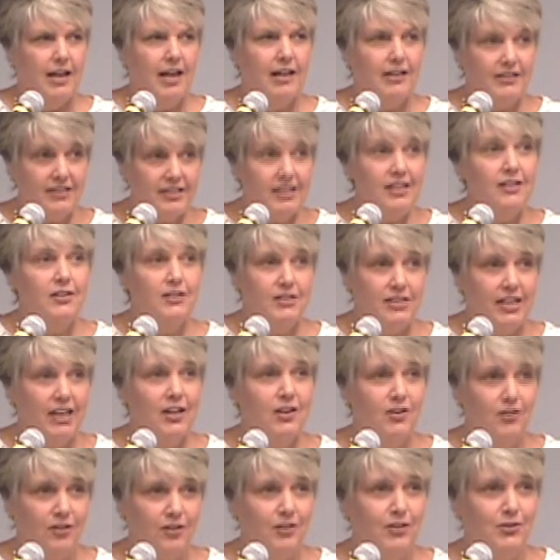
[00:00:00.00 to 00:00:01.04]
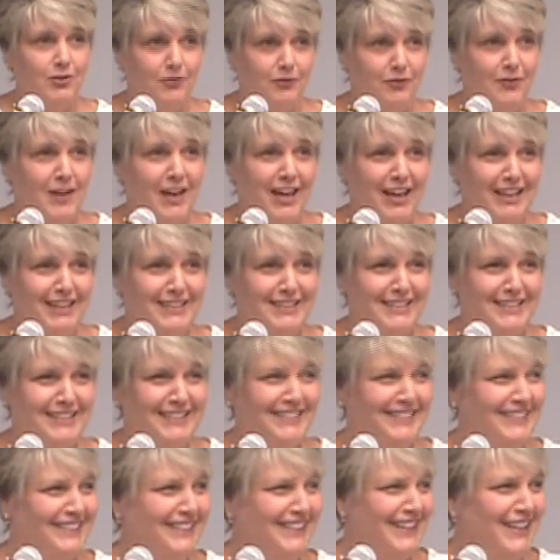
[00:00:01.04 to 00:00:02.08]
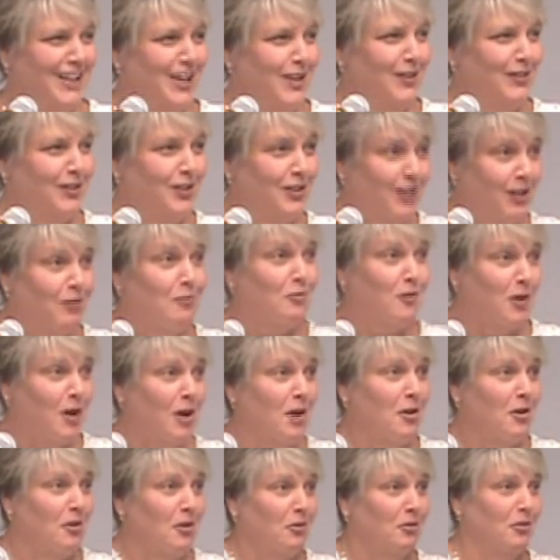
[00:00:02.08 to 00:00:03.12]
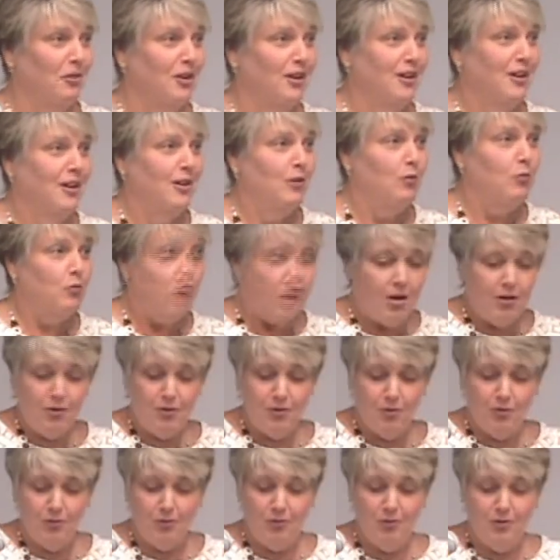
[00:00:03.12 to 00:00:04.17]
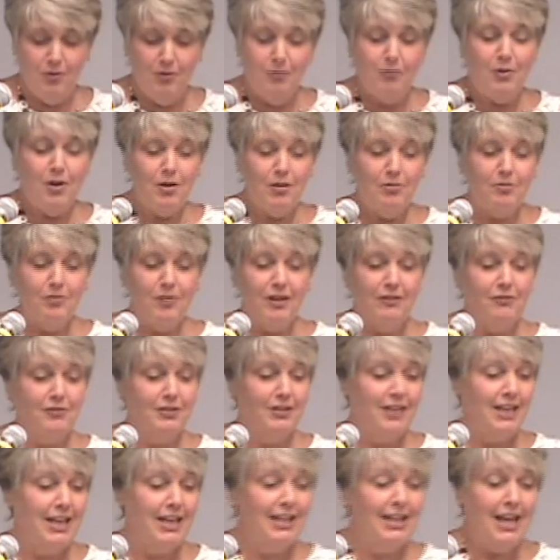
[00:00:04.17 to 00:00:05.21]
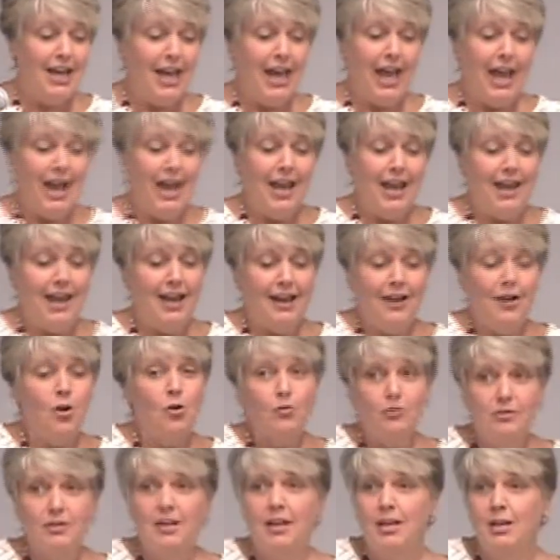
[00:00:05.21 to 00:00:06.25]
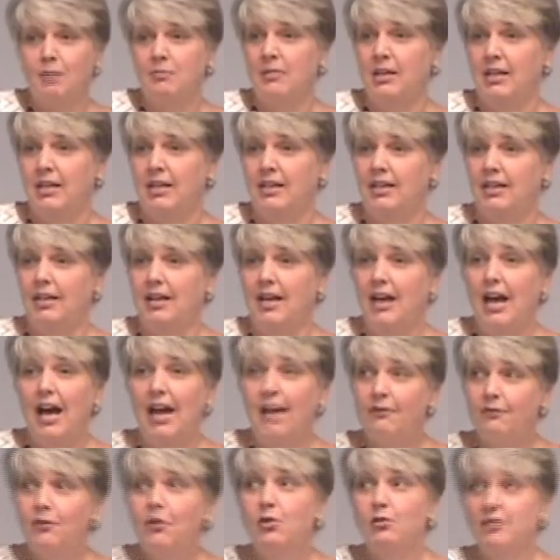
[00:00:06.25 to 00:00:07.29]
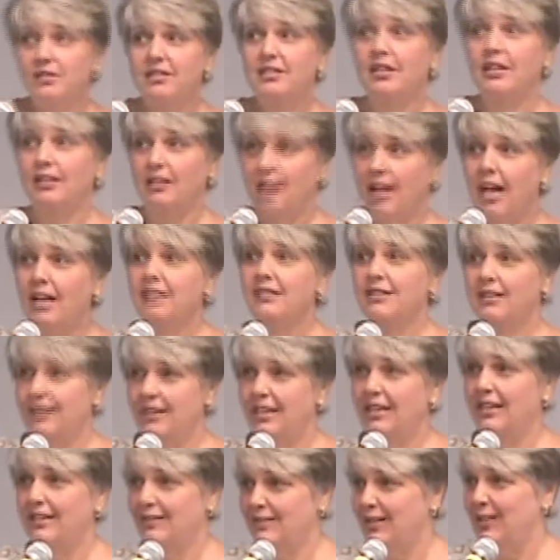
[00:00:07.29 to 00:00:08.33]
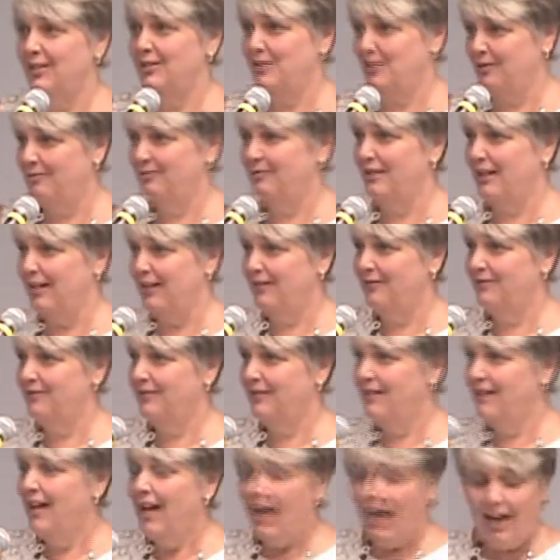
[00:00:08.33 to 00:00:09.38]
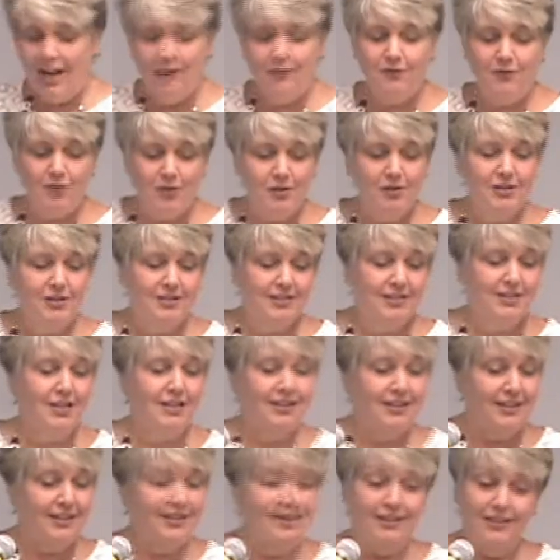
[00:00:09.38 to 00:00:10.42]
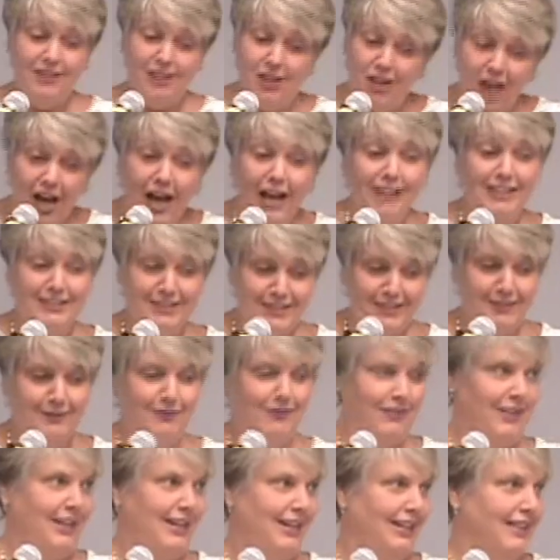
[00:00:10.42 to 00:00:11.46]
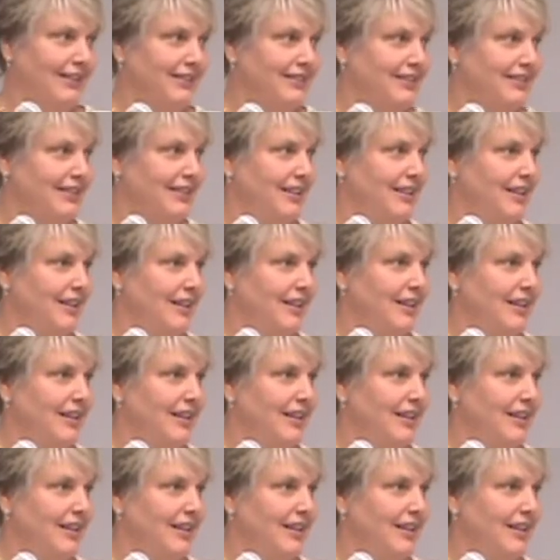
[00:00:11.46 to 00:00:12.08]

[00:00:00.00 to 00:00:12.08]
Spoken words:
And I see the terror on your face. Like, whoa, Reverend Laine, I hold on a minute. I focus on lots of things I don't love. I focus on lots of things.